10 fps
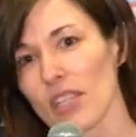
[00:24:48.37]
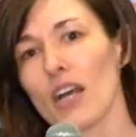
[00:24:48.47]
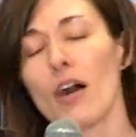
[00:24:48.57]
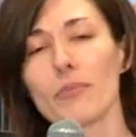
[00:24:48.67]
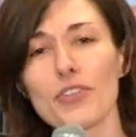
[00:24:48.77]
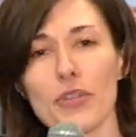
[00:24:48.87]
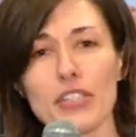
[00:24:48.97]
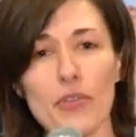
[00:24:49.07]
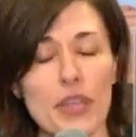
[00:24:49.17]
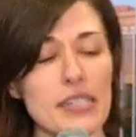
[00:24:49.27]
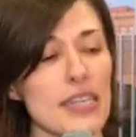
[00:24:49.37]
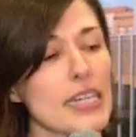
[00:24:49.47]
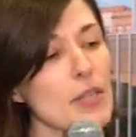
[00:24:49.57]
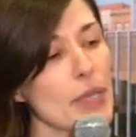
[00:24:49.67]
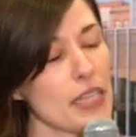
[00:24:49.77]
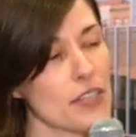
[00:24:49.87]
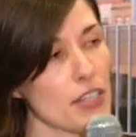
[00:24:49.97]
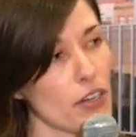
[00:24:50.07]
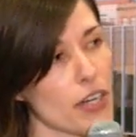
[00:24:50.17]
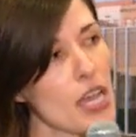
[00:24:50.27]
Um, so these are things that need to be
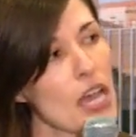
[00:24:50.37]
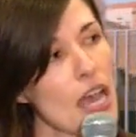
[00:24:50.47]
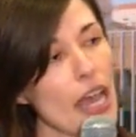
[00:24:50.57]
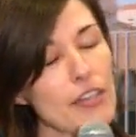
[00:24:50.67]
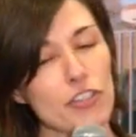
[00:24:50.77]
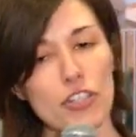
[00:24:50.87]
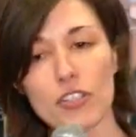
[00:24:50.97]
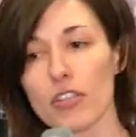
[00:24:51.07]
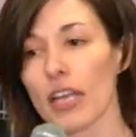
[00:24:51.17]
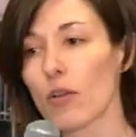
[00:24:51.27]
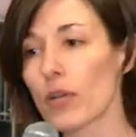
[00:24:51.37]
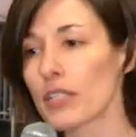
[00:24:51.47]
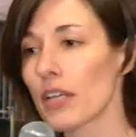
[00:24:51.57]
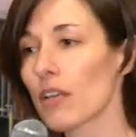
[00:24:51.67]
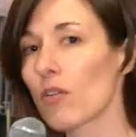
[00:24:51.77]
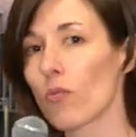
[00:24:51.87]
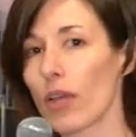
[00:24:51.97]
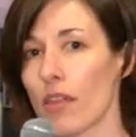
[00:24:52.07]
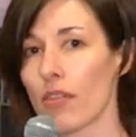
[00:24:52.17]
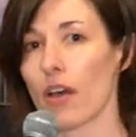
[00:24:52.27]
considered. And just like we did
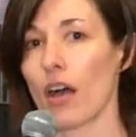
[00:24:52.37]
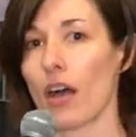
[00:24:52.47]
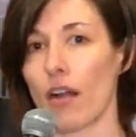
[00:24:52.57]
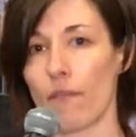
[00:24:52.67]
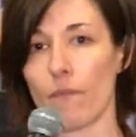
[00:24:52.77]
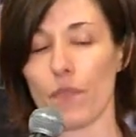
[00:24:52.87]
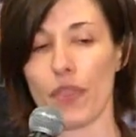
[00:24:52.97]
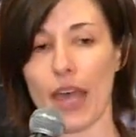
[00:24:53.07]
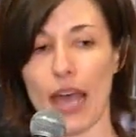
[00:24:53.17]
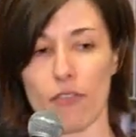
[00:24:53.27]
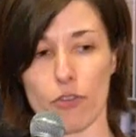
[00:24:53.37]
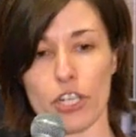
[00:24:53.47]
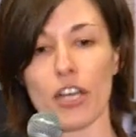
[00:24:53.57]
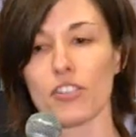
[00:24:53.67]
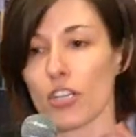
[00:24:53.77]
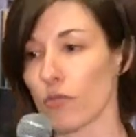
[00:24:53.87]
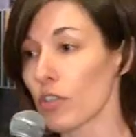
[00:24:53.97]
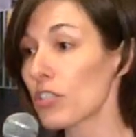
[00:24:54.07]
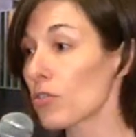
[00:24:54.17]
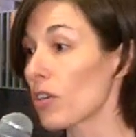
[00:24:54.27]
with uh, that reduction of
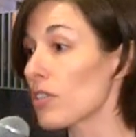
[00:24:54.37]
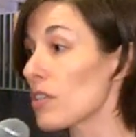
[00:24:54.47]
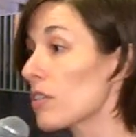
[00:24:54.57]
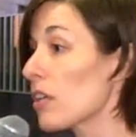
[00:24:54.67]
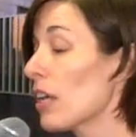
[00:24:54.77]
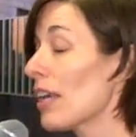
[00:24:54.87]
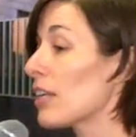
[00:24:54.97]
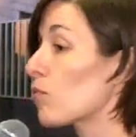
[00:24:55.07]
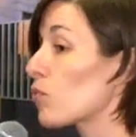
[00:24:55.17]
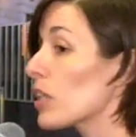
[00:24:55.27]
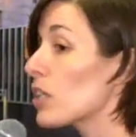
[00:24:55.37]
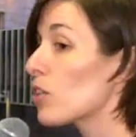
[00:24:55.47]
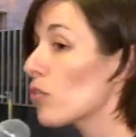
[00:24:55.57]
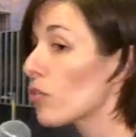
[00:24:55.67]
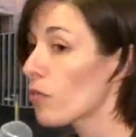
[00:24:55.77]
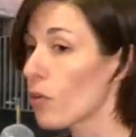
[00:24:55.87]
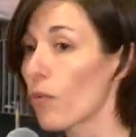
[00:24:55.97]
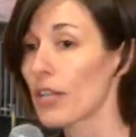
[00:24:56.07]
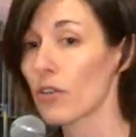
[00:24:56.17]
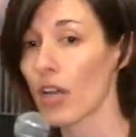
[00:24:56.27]
resources, it's really useful
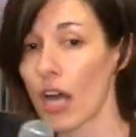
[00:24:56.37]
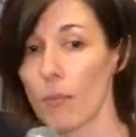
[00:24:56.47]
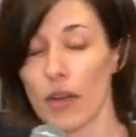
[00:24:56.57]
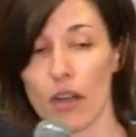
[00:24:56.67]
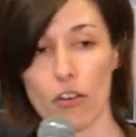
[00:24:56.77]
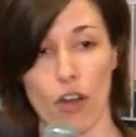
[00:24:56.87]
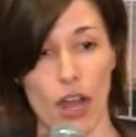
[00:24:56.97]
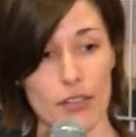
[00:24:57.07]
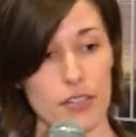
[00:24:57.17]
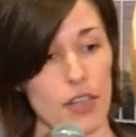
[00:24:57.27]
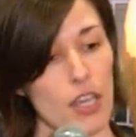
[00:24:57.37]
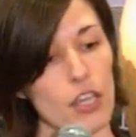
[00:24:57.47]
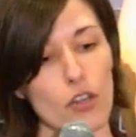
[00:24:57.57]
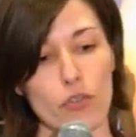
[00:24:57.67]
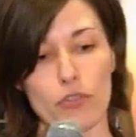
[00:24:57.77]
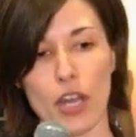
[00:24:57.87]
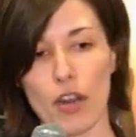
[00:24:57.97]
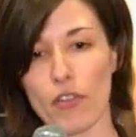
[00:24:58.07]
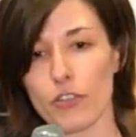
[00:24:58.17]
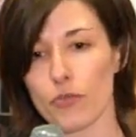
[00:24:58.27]
when you come across, you know, you've done
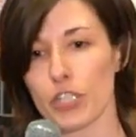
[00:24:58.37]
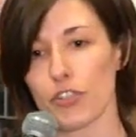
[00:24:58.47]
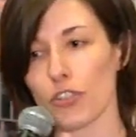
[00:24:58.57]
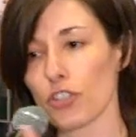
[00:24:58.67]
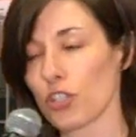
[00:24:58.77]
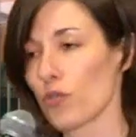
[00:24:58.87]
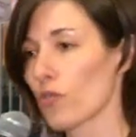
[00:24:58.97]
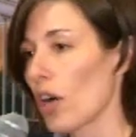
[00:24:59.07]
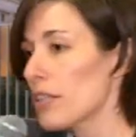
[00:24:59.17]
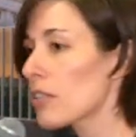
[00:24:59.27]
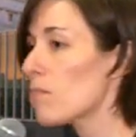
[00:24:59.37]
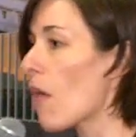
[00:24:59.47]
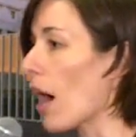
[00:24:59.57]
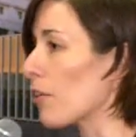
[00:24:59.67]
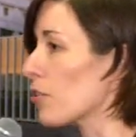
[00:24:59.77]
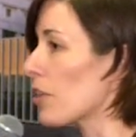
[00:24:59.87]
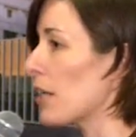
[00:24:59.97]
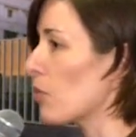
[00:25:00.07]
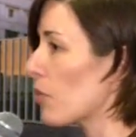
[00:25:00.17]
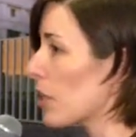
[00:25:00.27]
all this research, you've run some models,
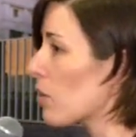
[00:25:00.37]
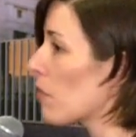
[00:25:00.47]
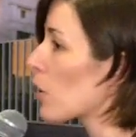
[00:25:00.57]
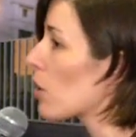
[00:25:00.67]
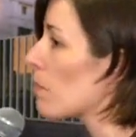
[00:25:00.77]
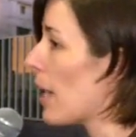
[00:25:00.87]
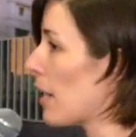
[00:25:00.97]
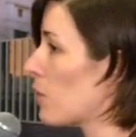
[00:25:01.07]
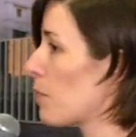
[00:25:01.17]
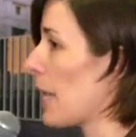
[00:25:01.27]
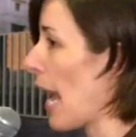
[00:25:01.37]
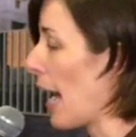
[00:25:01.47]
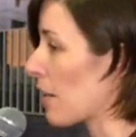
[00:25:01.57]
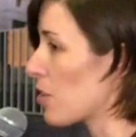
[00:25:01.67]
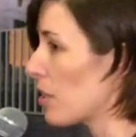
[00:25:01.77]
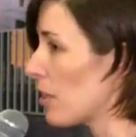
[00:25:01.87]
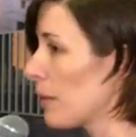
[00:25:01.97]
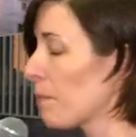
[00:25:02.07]
and you think you have a good management action.